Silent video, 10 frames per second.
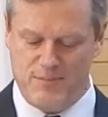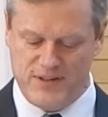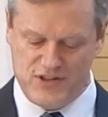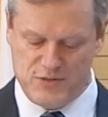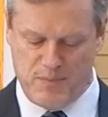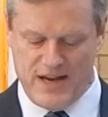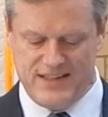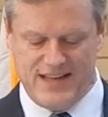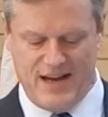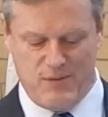but despite
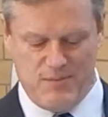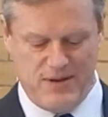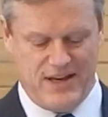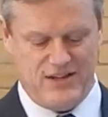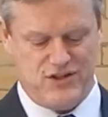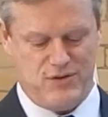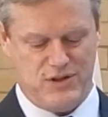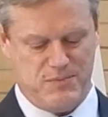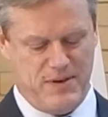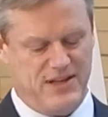that, we managed to
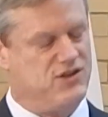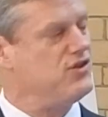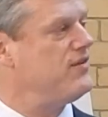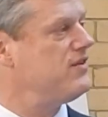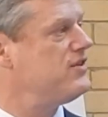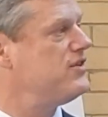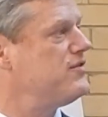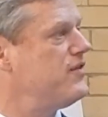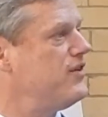expand services for